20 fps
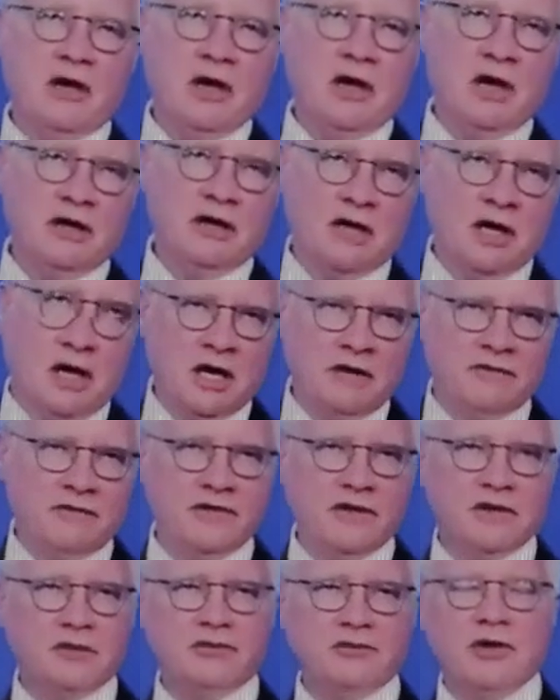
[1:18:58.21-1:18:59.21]
on
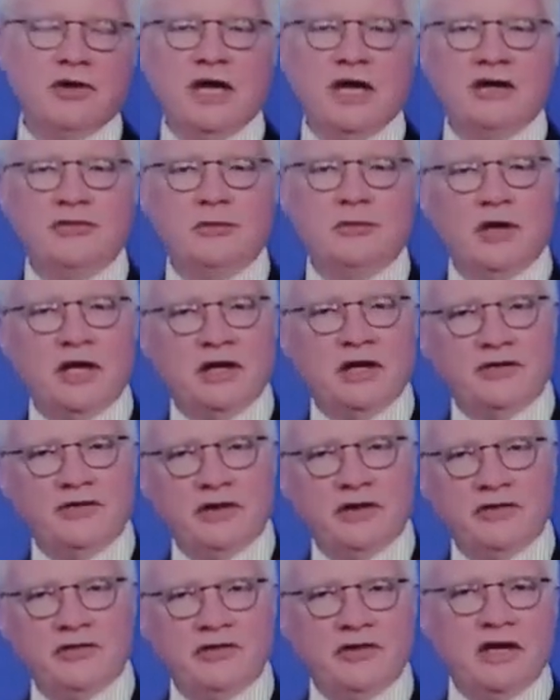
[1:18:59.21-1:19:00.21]
fecal
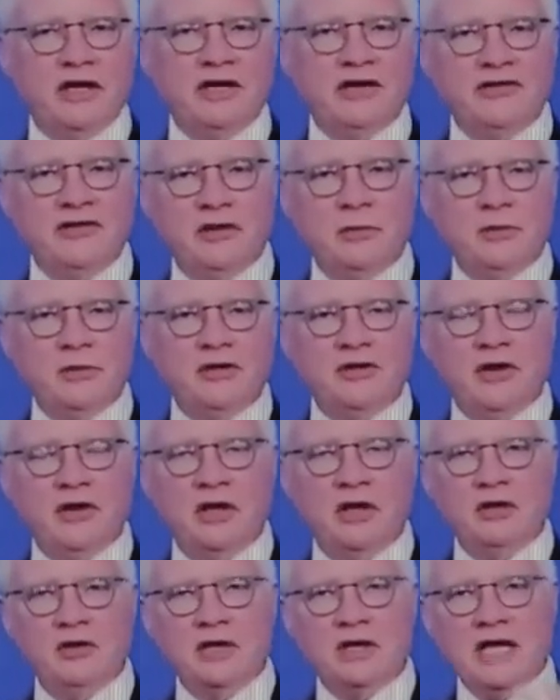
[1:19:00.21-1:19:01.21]
transplants and studies that have been
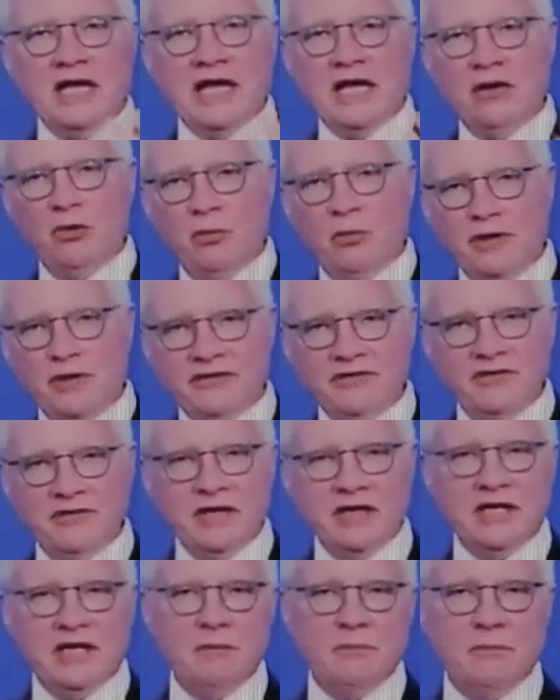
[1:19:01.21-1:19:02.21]
done looking at
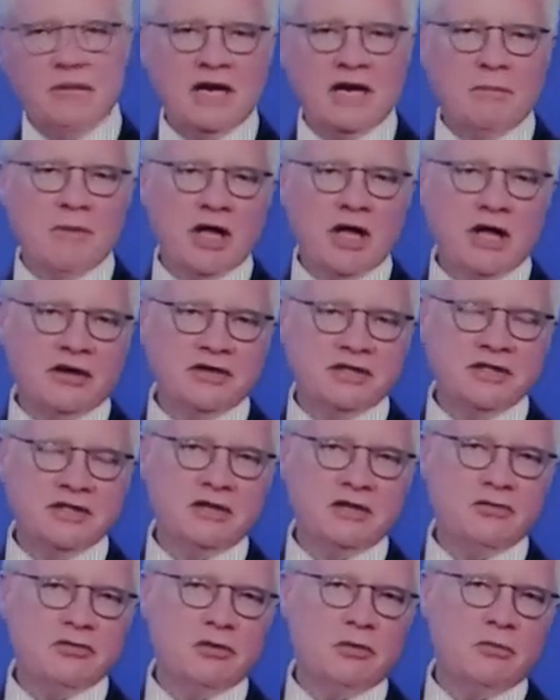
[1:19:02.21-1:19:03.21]
obesity and metabolic
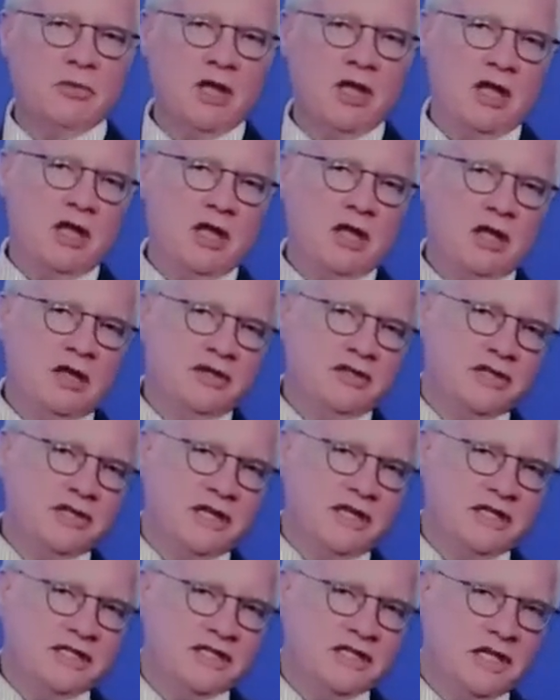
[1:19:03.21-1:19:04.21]
syndrome,
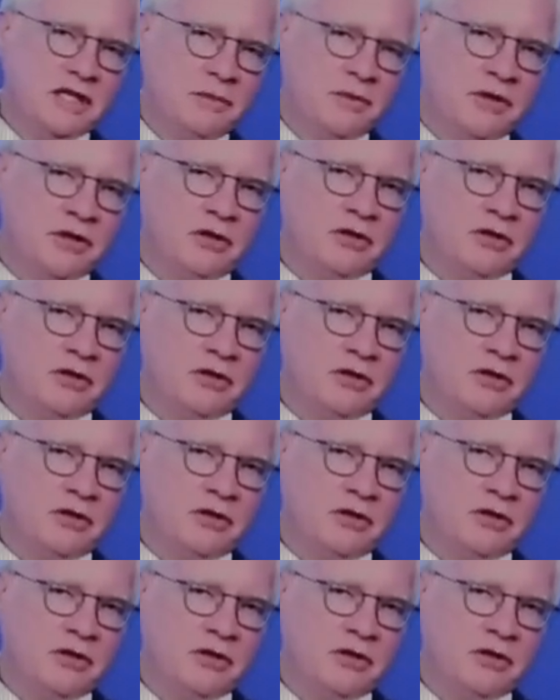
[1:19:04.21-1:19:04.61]
studies that have been